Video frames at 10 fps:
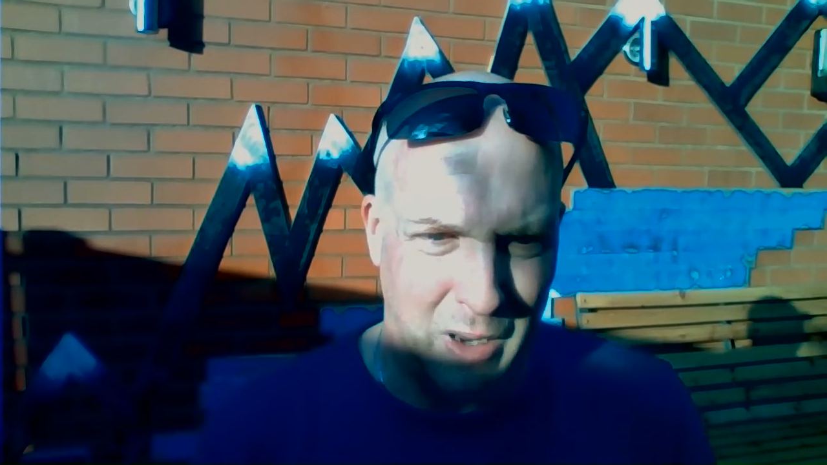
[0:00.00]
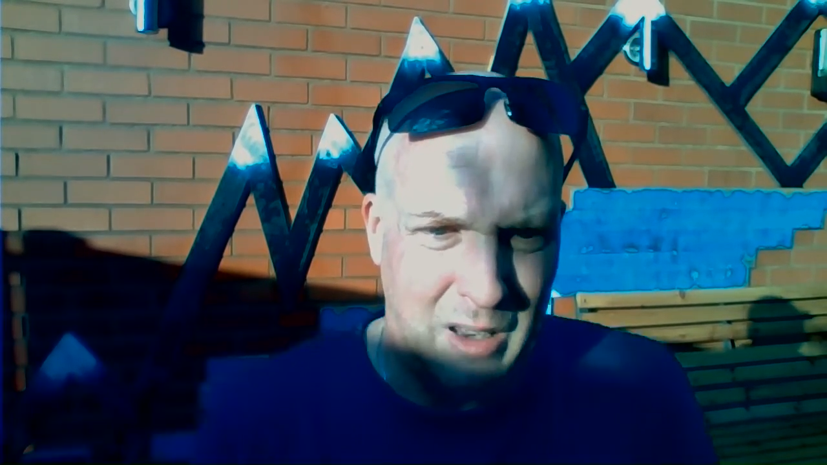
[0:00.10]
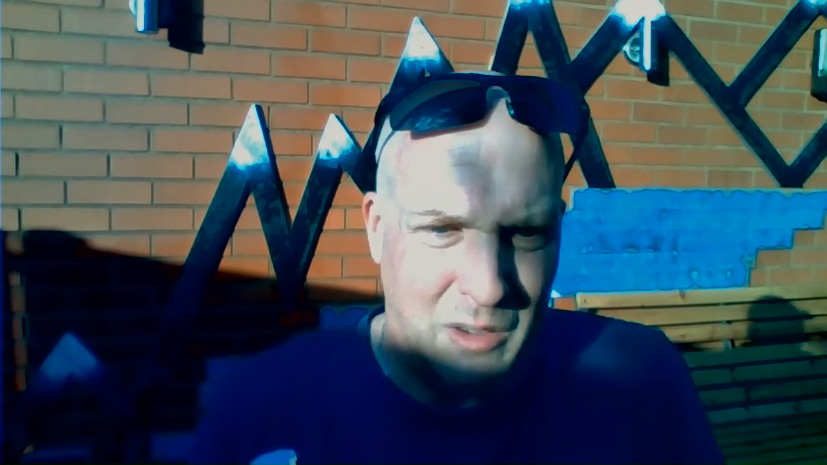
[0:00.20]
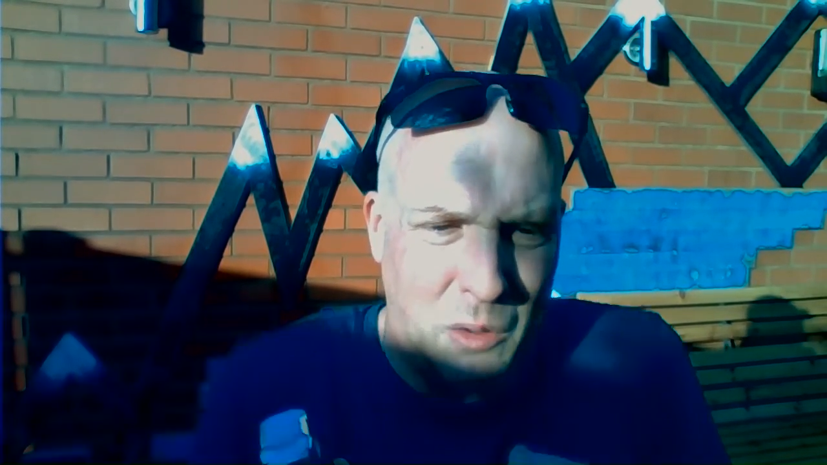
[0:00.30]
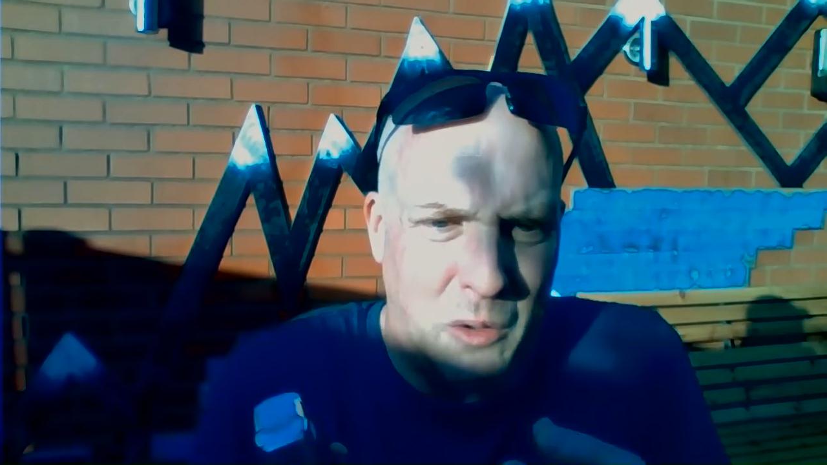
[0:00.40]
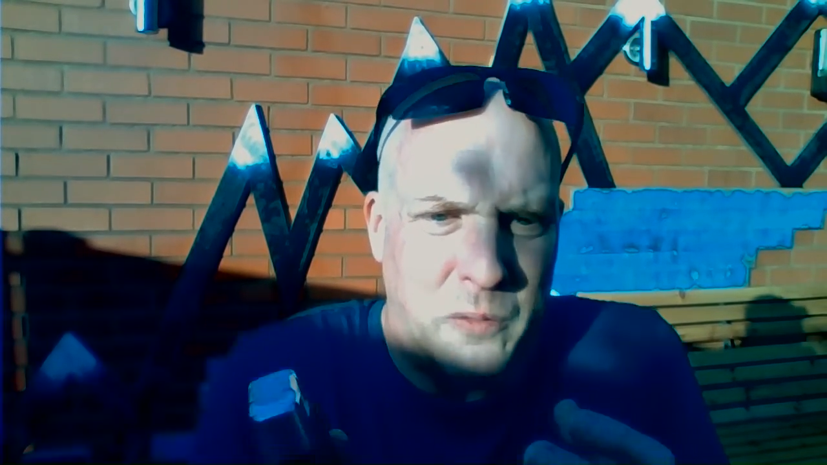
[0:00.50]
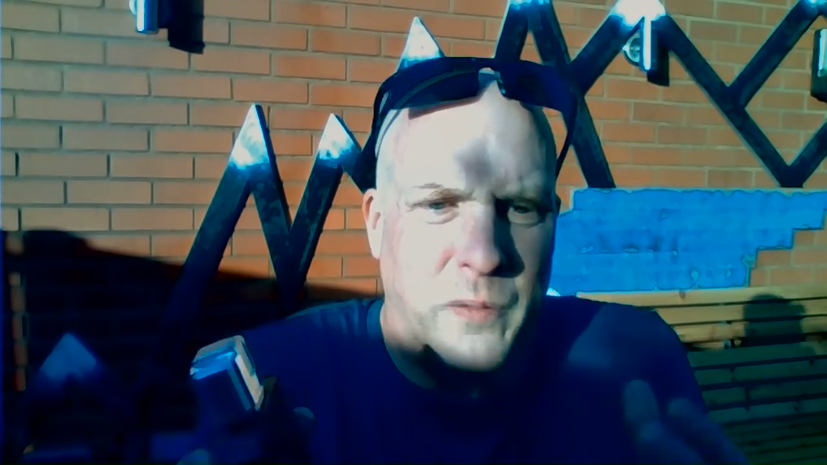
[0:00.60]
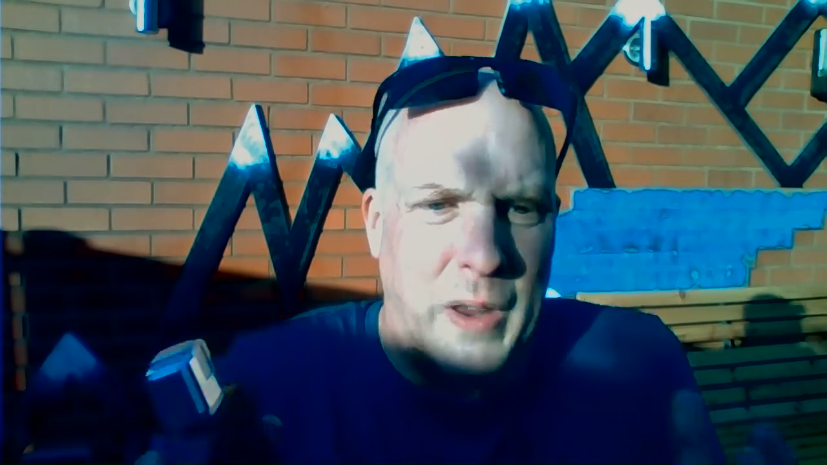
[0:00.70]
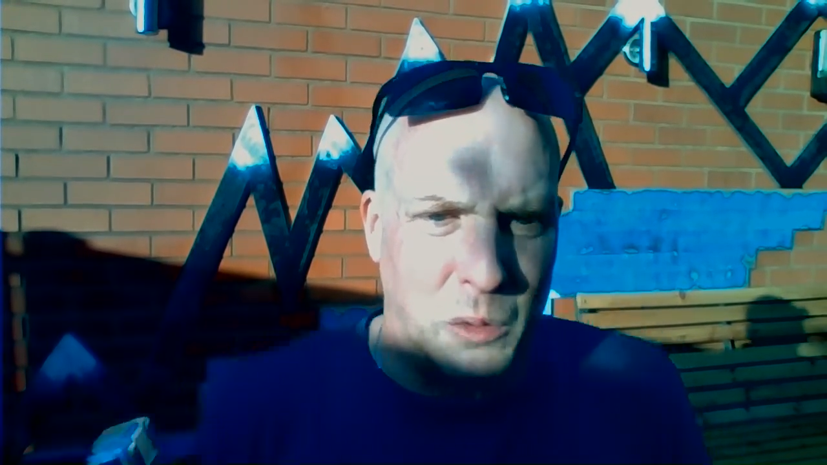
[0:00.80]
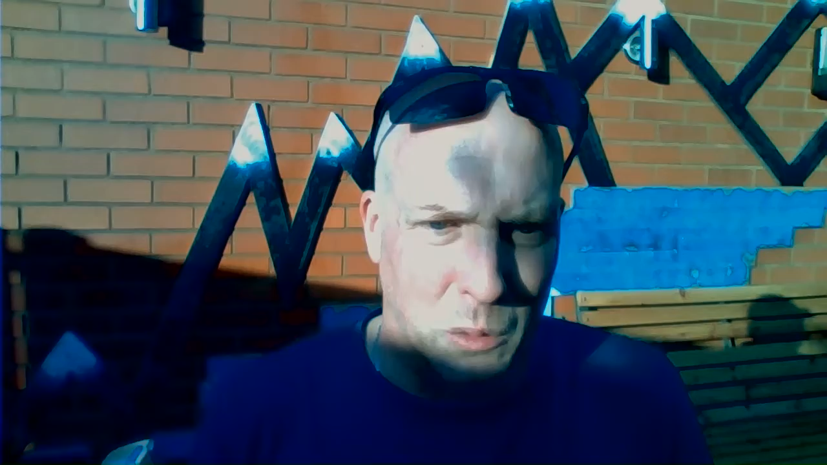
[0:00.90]
It sort of
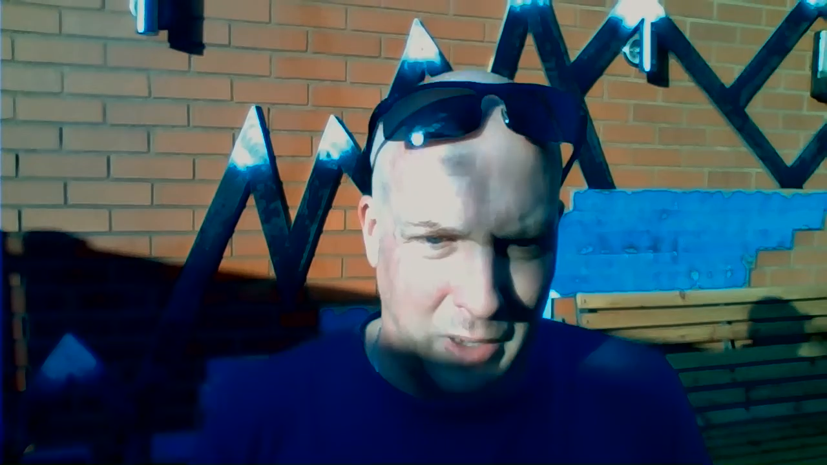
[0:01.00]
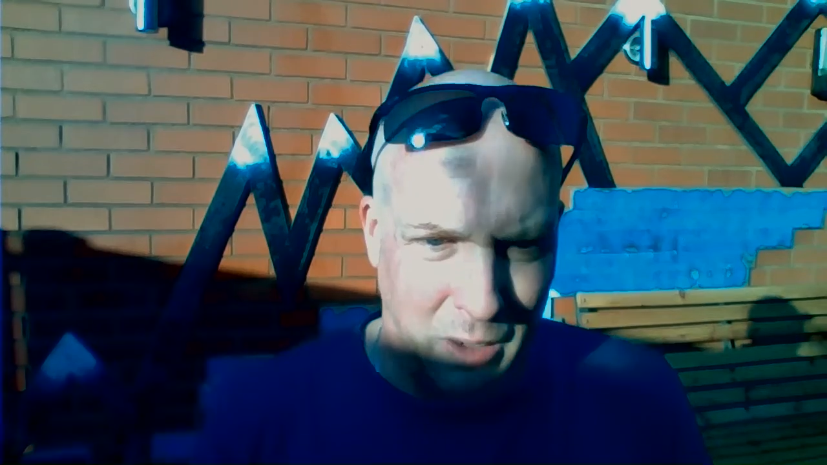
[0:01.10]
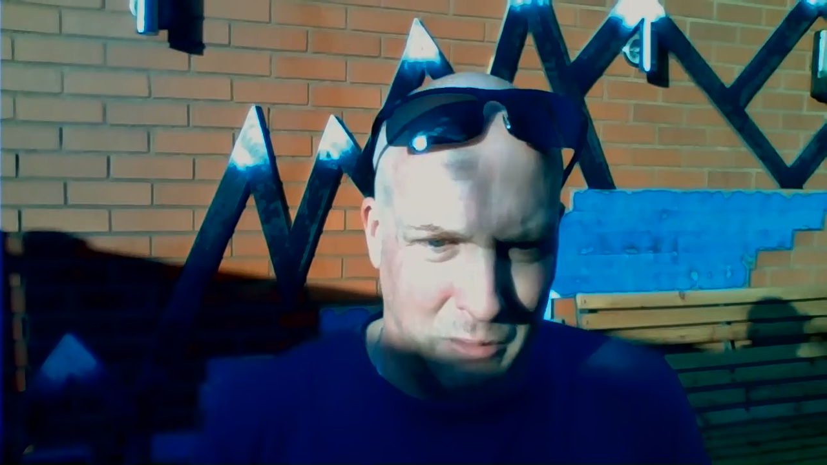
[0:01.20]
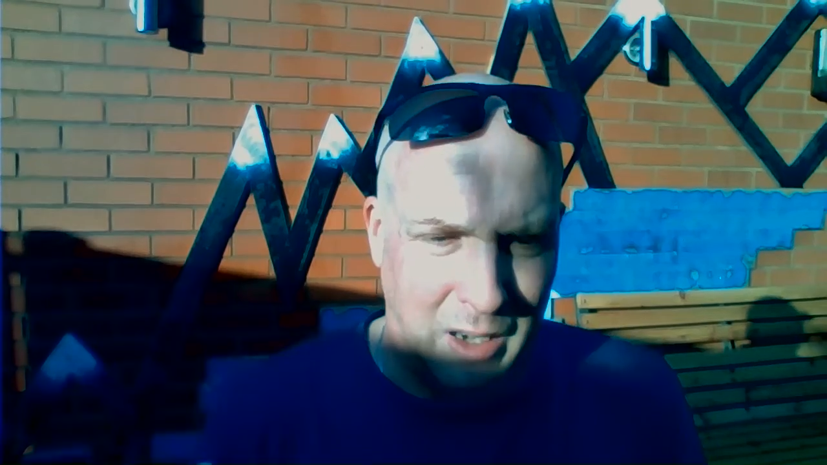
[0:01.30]
fizzles out.